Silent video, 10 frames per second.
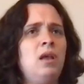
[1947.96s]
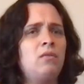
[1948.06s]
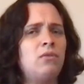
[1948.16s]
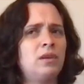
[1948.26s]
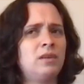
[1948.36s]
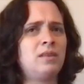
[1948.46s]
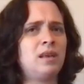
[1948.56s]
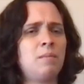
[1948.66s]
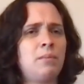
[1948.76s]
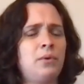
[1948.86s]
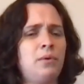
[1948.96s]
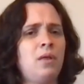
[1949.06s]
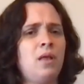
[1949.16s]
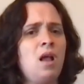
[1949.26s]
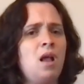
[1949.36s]
for
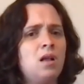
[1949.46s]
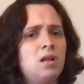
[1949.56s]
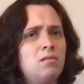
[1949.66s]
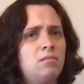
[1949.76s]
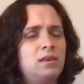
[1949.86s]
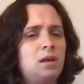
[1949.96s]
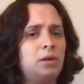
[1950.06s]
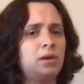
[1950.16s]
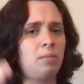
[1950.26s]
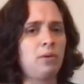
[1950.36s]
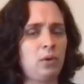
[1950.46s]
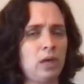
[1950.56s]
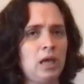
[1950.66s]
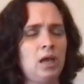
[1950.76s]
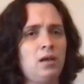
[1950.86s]
example,
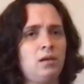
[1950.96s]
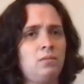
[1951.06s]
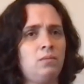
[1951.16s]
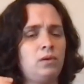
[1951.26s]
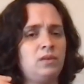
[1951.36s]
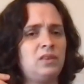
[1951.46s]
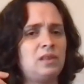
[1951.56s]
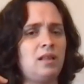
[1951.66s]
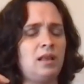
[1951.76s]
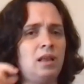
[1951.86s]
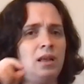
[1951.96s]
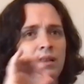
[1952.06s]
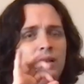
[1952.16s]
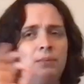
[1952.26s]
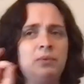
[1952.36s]
WWE was selling
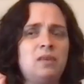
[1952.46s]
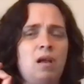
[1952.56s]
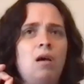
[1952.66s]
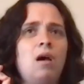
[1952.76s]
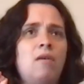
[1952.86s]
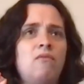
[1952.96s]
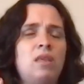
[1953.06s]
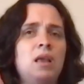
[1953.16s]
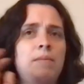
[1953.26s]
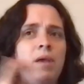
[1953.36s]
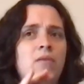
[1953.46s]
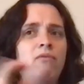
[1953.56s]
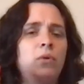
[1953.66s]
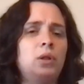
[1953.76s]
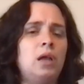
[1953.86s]
clips of the Mick
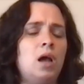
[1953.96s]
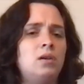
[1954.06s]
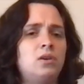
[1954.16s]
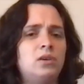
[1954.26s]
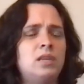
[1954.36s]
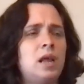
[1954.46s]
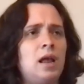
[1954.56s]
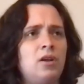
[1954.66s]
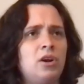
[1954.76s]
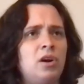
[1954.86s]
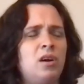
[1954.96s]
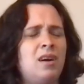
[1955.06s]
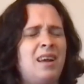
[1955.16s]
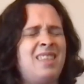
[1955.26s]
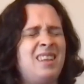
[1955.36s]
Foley Undertaker.
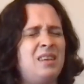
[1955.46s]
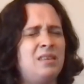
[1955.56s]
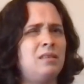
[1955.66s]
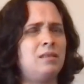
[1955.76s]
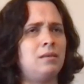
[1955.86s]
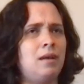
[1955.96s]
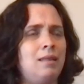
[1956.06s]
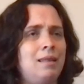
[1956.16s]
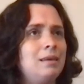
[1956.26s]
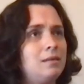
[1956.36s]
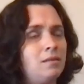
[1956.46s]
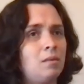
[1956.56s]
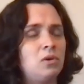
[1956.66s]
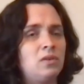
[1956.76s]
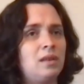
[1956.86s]
I think it's
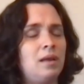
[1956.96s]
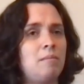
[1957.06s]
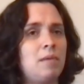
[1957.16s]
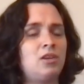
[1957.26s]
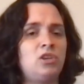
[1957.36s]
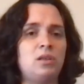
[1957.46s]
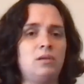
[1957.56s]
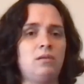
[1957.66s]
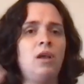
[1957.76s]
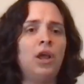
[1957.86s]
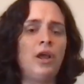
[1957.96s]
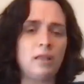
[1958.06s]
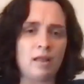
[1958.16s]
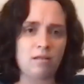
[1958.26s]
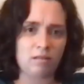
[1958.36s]
SummerSlam match,
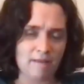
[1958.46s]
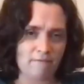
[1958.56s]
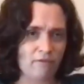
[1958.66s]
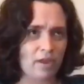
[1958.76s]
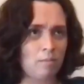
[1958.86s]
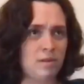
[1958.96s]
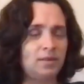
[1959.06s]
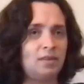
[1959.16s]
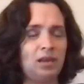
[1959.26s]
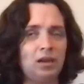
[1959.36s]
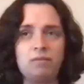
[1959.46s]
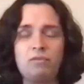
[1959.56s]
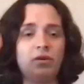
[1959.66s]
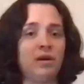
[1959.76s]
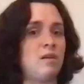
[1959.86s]
that famous scene, if
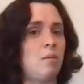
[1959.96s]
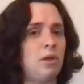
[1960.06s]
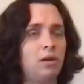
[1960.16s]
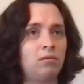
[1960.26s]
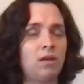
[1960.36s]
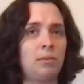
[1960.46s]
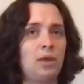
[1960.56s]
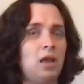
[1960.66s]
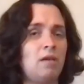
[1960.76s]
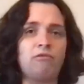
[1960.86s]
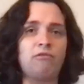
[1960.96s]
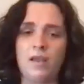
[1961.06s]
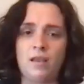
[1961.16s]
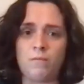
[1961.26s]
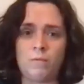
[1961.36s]
you're a WWE
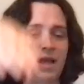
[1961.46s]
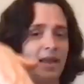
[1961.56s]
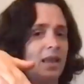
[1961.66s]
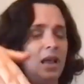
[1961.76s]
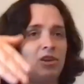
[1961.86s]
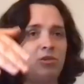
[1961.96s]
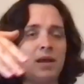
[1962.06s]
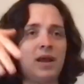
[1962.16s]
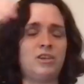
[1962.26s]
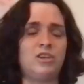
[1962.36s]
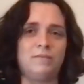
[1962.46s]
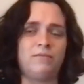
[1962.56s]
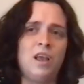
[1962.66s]
fan, with that cage match of